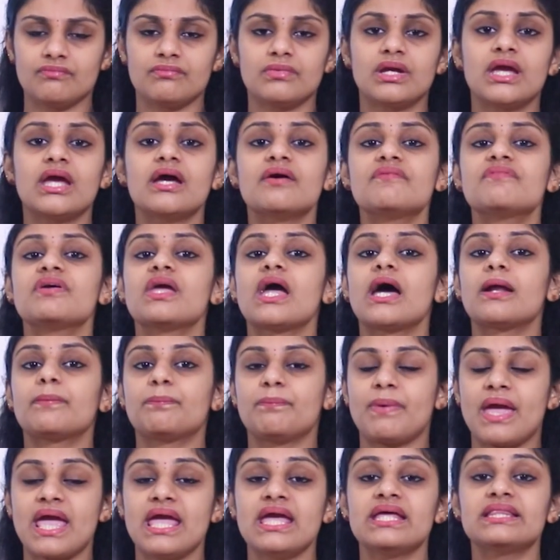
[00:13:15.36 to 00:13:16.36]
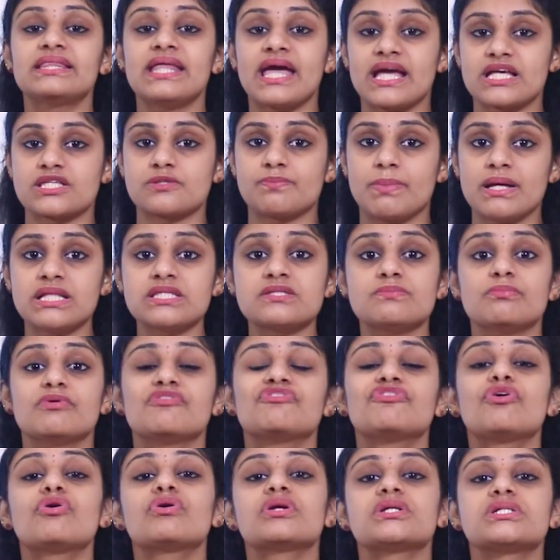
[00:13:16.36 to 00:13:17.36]
Here we are paying the expense
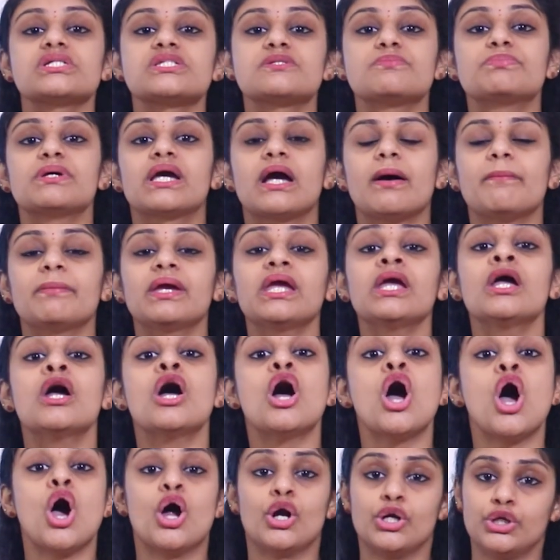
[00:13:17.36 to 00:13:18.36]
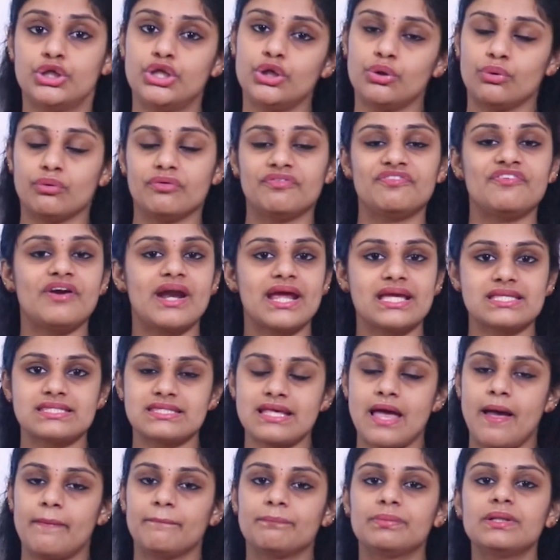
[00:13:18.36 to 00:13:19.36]
before it is becoming due. For
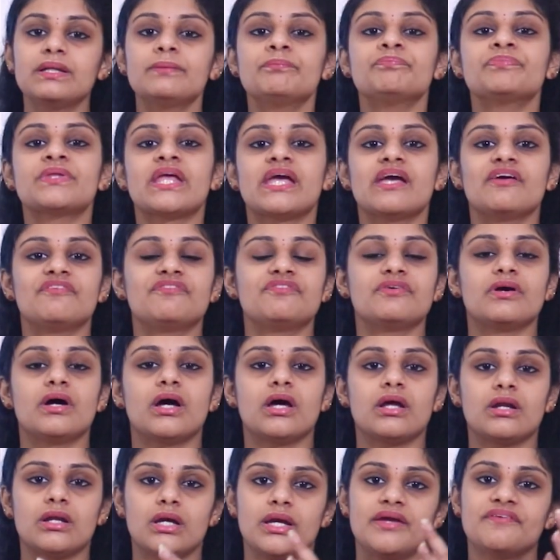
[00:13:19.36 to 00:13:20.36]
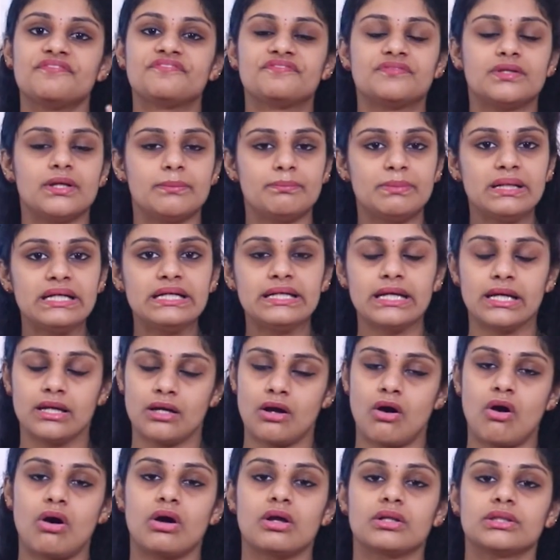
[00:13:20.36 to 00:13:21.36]
example, if the
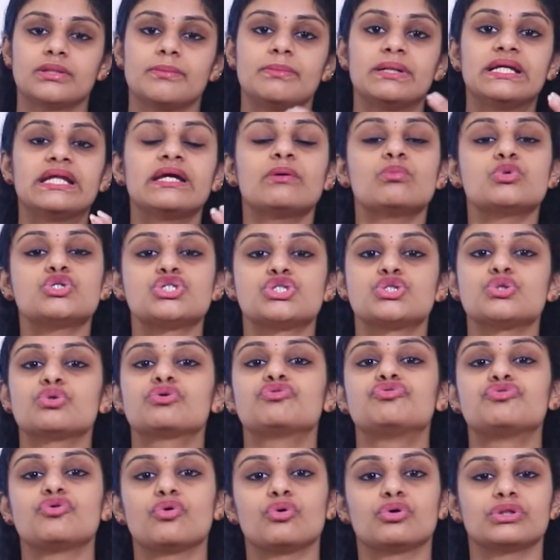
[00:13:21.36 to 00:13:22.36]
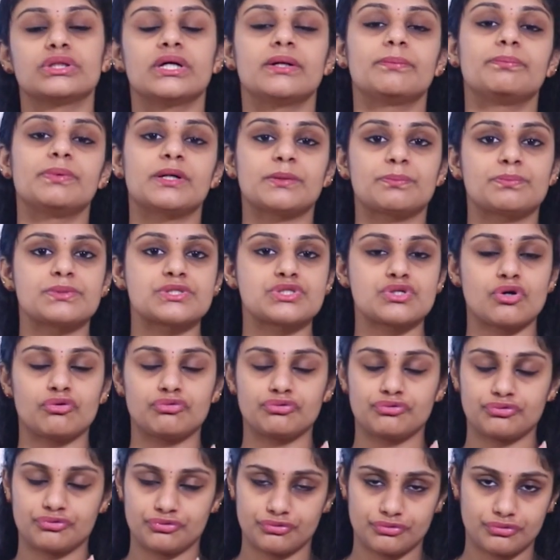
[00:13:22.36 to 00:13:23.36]
building which took for the purpose
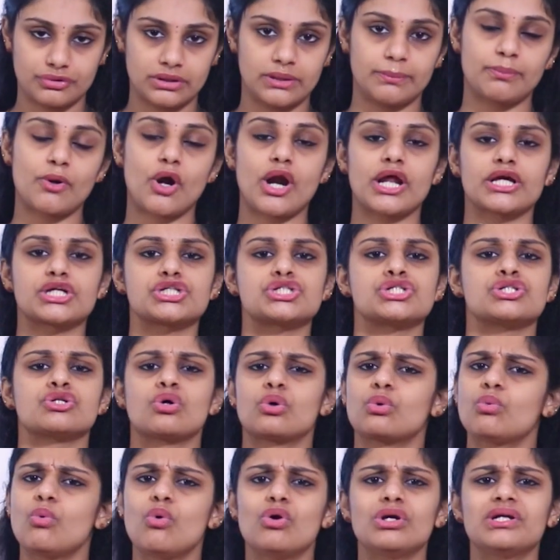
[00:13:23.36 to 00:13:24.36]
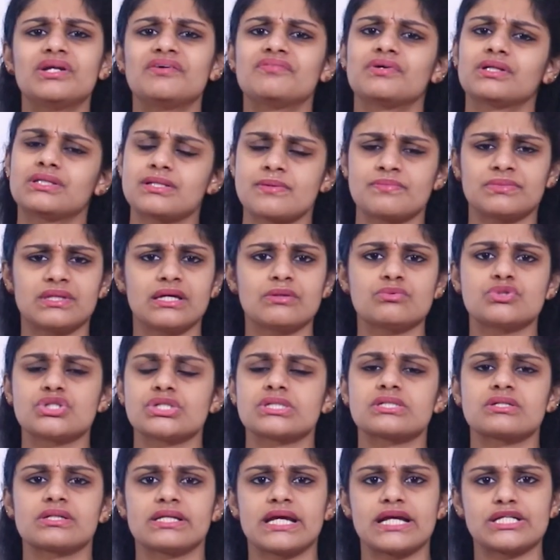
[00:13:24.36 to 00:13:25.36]
of the production or whatever, something which
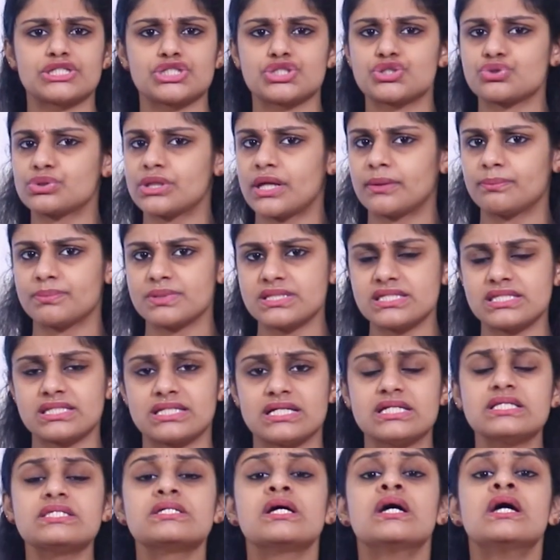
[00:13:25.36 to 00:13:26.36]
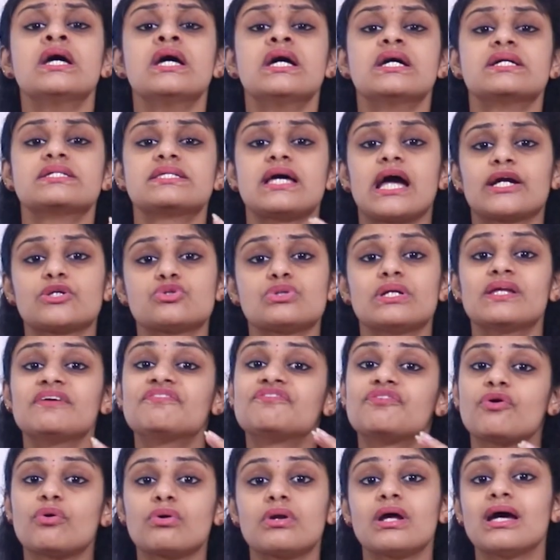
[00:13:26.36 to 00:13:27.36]
is related to that business, is actually
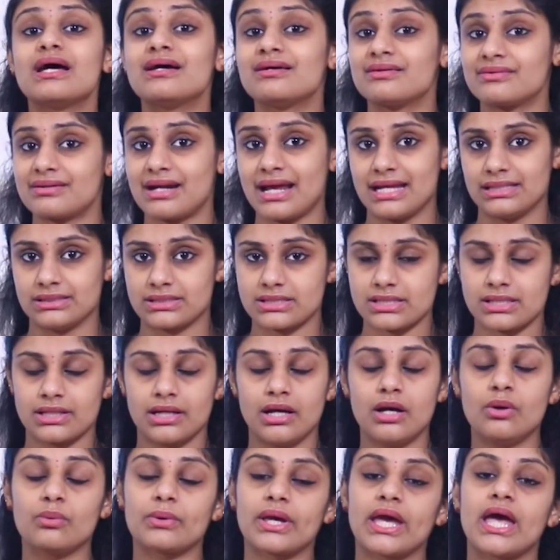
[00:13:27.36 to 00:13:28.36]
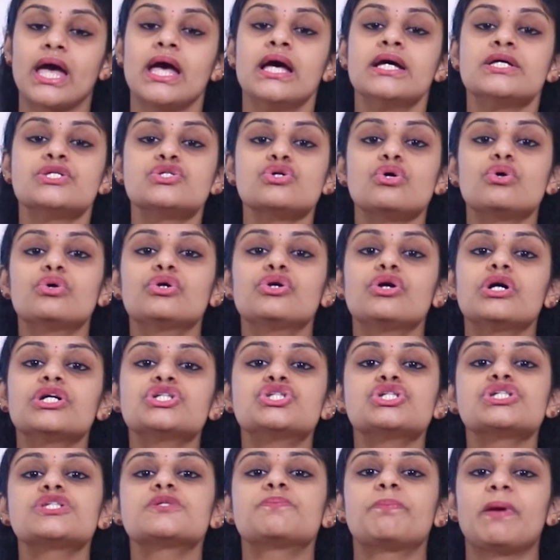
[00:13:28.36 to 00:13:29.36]
for rent. Okay, so
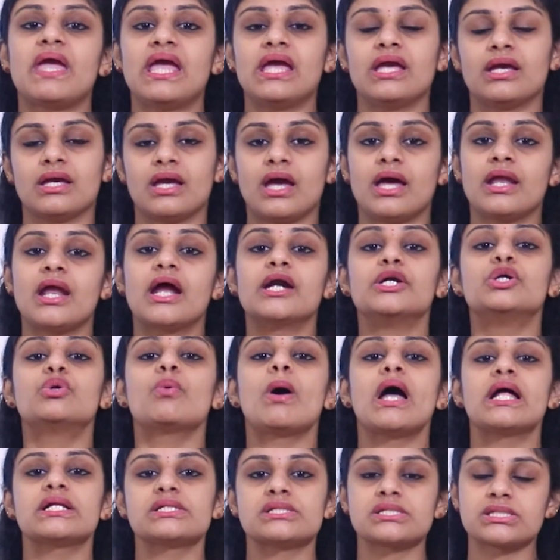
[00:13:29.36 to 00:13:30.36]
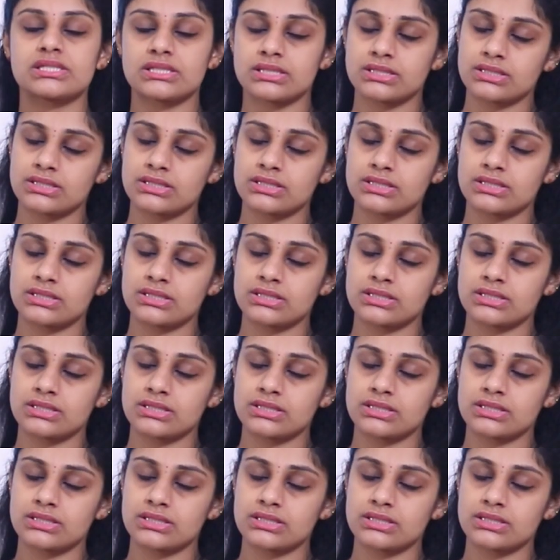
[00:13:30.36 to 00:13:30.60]
you're just paying an advance,